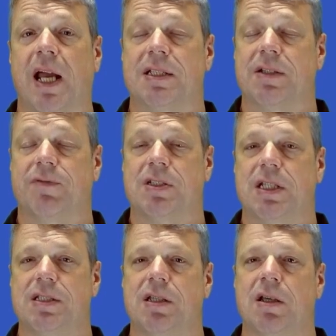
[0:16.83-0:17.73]

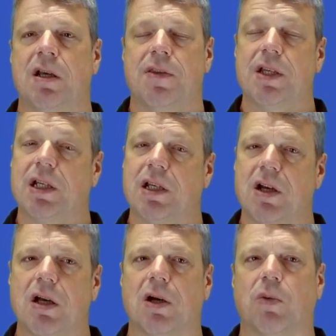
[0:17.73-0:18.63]
activities that
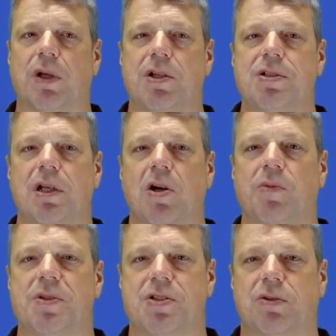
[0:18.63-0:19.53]
occur when using
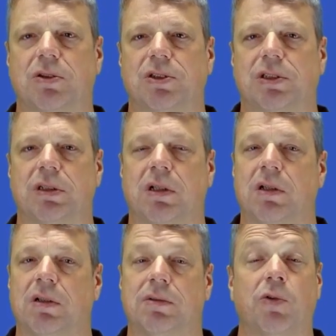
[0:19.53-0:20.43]
open source,
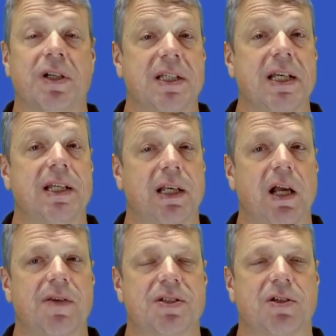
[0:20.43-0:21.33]
or indeed
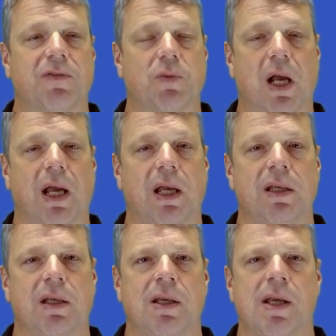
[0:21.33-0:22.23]
any other software.
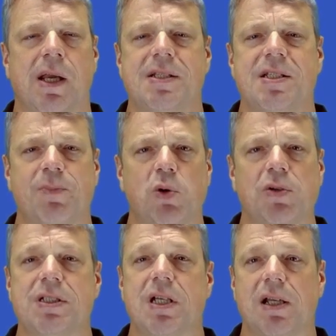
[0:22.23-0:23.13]
It is
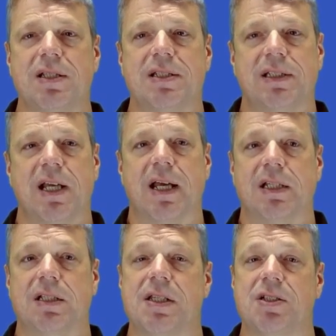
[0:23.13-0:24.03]
important to
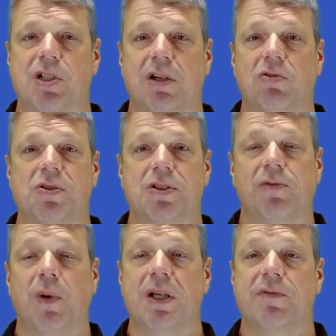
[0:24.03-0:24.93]
understand these general
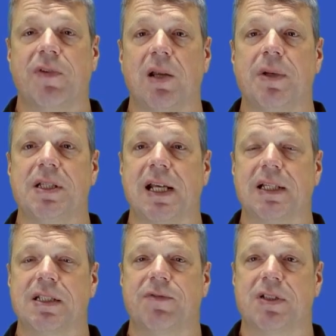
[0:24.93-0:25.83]
software development
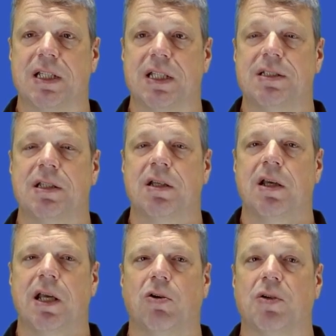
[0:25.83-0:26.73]
activities
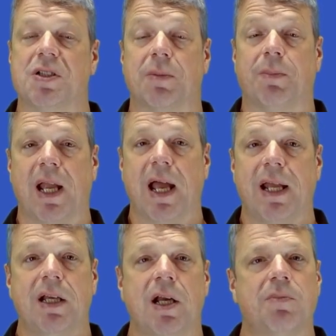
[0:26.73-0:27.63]
in order to
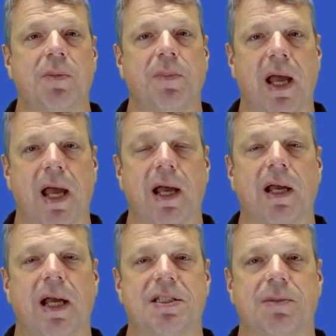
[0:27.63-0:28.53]
plan, prepare,
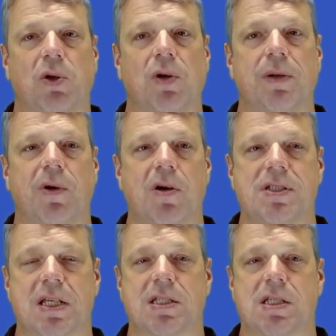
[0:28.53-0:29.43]
and deploy
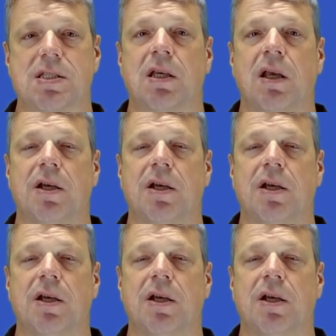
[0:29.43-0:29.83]
processes